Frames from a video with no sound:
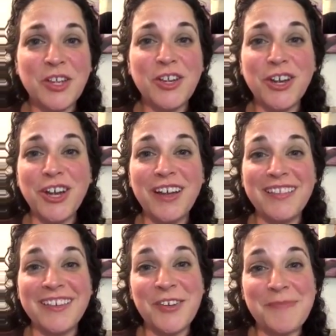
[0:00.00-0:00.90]
Good,
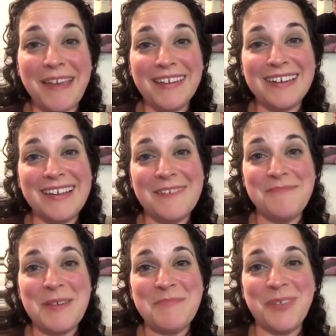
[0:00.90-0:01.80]
the humanity in
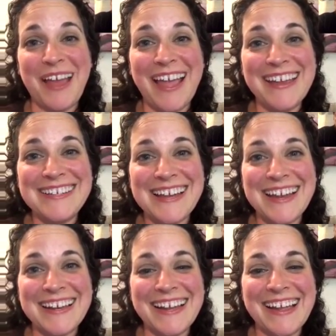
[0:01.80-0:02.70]
people. Hey, Dana.